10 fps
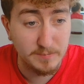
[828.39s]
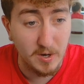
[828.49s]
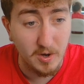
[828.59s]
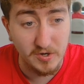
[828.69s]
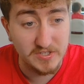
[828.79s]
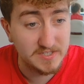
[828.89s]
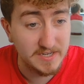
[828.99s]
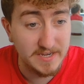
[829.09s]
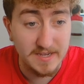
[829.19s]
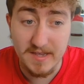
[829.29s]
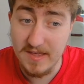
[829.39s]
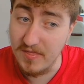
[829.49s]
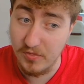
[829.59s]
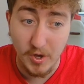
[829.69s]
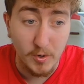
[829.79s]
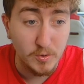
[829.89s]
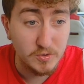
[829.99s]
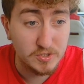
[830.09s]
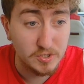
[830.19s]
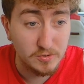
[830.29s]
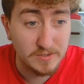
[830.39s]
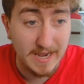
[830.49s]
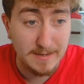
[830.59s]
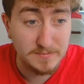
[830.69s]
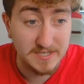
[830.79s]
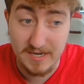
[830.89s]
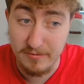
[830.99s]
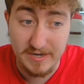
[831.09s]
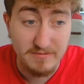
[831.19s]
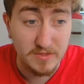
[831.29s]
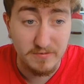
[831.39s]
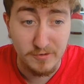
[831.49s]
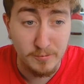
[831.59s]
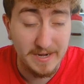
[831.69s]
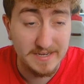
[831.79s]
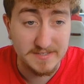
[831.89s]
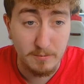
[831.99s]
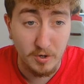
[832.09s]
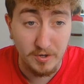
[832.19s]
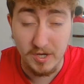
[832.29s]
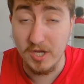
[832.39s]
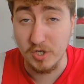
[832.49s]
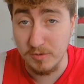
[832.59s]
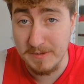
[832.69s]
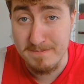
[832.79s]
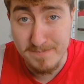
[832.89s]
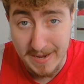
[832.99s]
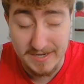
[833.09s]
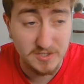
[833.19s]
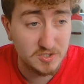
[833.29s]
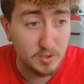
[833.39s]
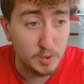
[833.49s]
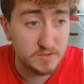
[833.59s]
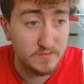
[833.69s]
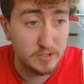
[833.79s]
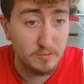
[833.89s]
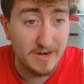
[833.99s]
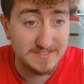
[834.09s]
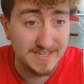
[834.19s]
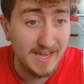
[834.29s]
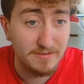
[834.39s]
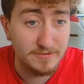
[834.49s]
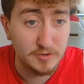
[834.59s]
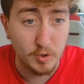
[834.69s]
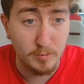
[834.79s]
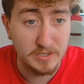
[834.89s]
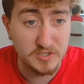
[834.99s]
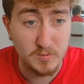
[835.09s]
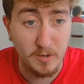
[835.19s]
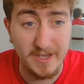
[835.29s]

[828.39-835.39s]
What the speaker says: But honestly, those 2 games here, and even the Fluminense one, could be mega scores for Guirassy and for Dortmund as well.